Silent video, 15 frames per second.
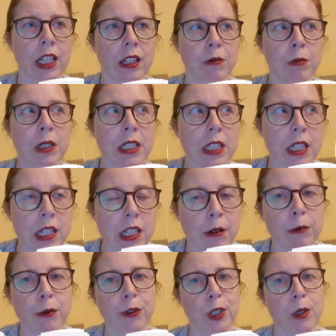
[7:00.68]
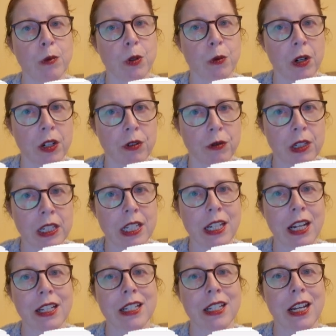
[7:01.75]
and I've been at some firms where it
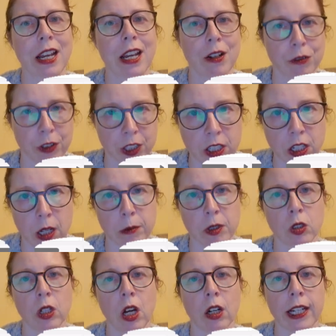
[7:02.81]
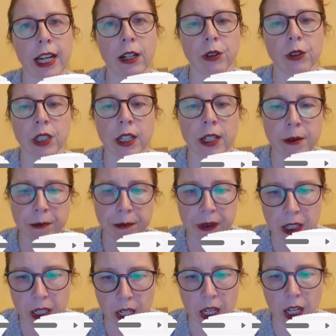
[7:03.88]
resets every time you log out,
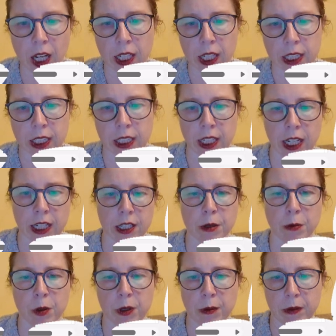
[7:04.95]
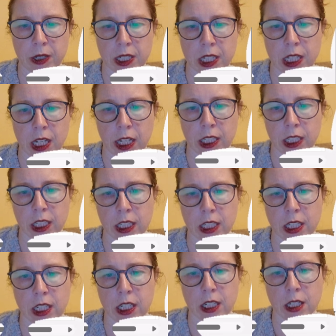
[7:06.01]
I can export my
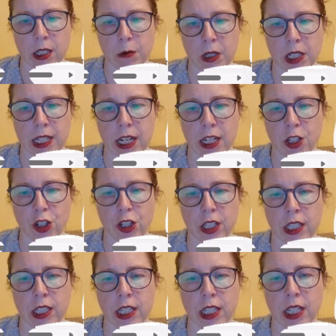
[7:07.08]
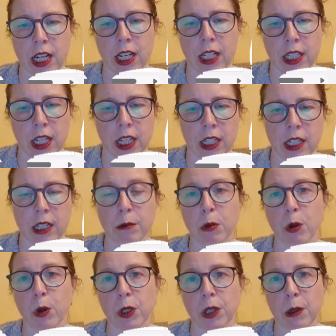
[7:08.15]
settings, customizations, and then
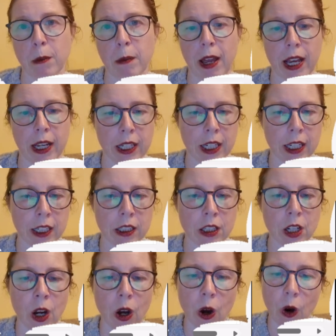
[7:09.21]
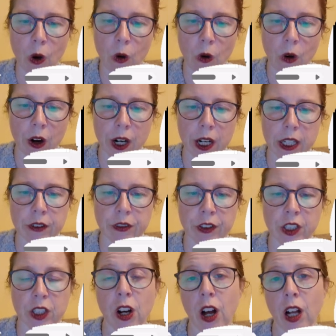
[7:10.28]
import them back in. Or if a
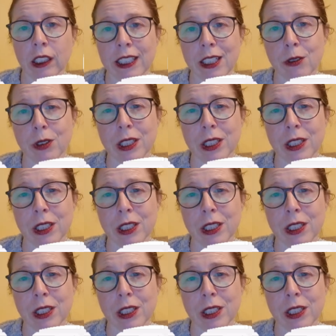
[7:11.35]
colleague